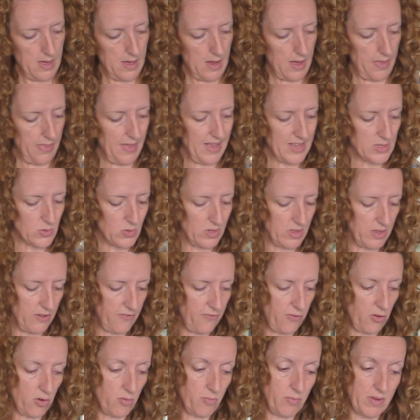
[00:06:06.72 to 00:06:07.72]
And that's when the
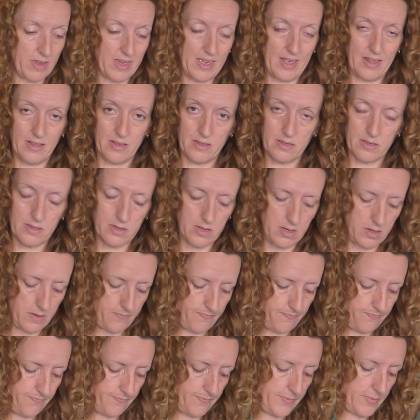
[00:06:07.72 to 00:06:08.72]
fun begins.
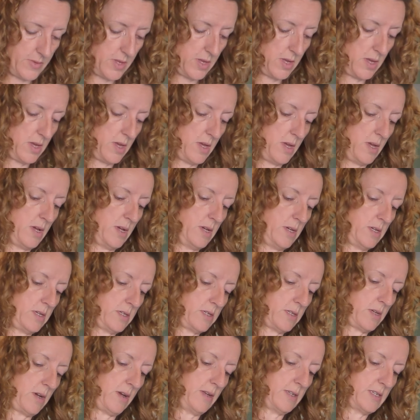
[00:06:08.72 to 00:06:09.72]

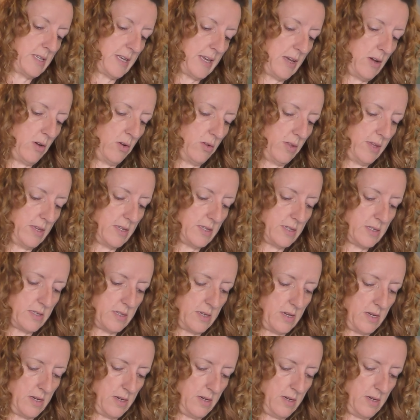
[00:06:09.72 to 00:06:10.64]
Starting to get all this